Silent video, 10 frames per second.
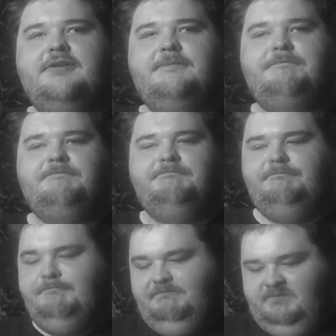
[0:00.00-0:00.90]
the
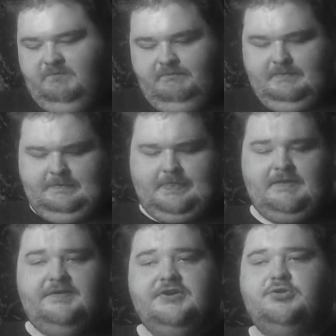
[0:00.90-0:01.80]

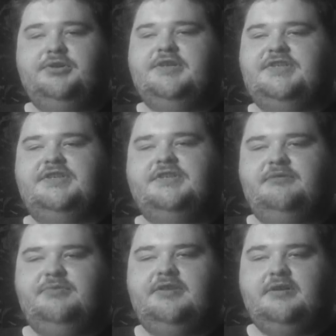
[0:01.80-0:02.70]
the
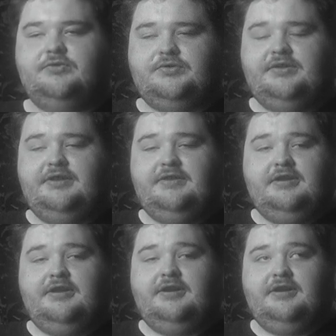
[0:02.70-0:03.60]
criticism and the and
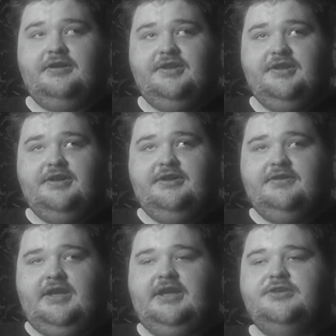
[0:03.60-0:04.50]
the uh,
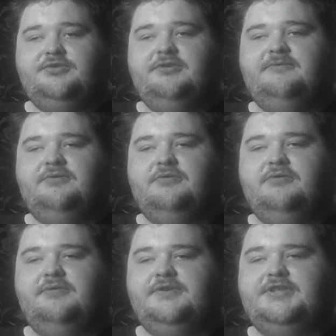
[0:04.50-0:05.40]
the hatred for,
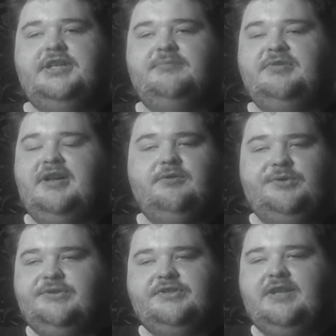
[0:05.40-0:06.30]
for this game, and I don't
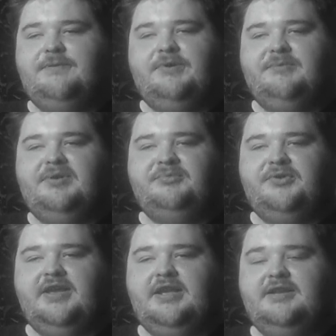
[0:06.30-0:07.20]
understand why
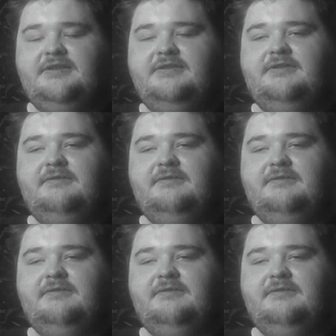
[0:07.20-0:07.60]
people hate it.